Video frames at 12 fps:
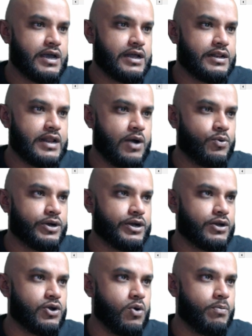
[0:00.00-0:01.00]
Now we're going
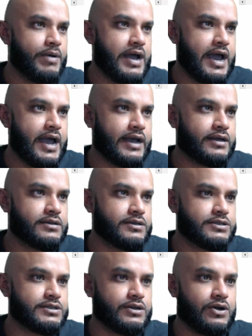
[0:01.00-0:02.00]
to go back.
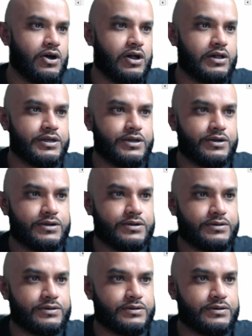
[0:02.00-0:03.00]
Let's hit all here,
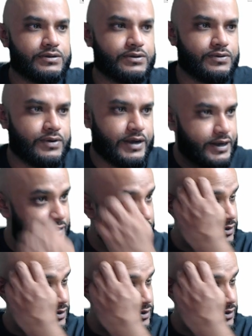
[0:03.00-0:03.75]
right?